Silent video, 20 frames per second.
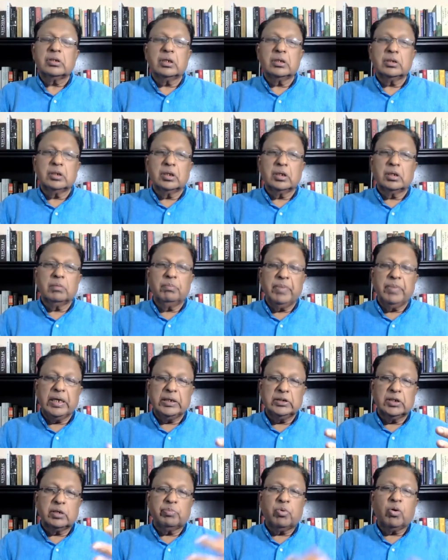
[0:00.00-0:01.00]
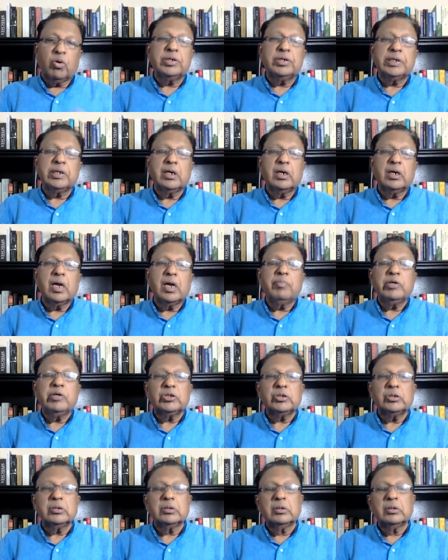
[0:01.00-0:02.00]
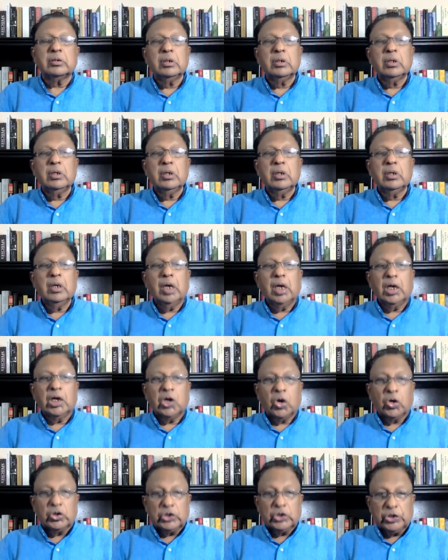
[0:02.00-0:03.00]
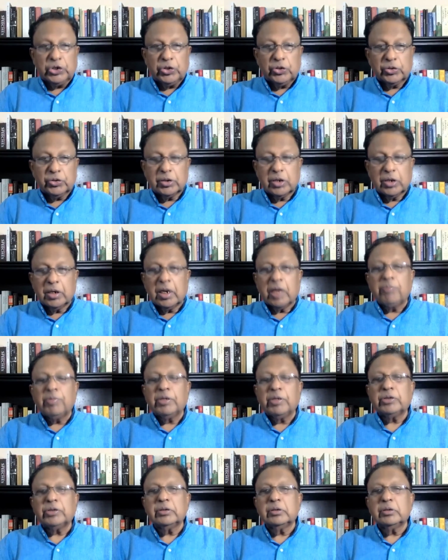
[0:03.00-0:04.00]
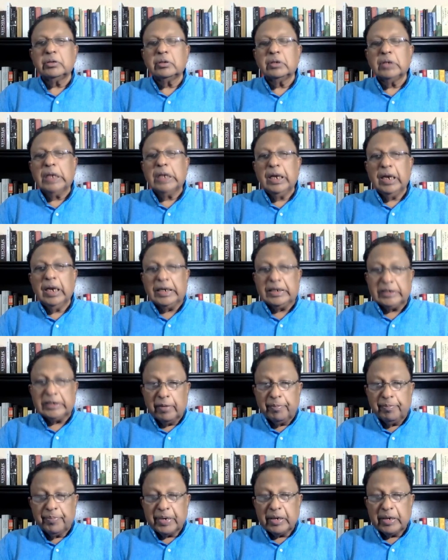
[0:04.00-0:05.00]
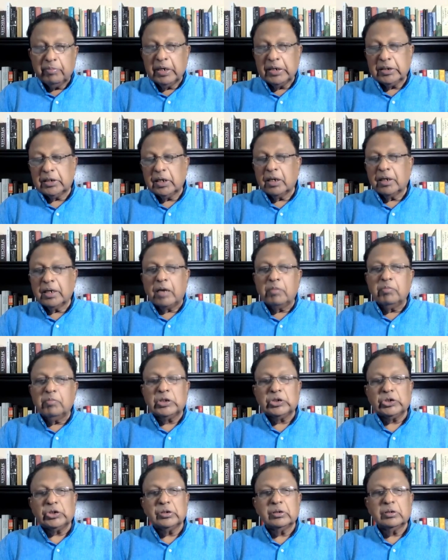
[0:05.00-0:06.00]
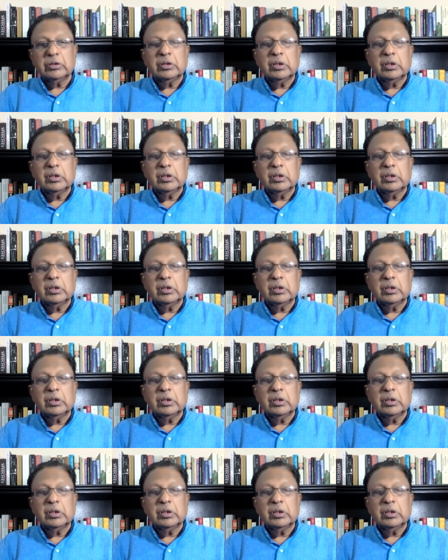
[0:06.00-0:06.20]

It has a major political dimension, a constitutional dimension, a temperamental dimension,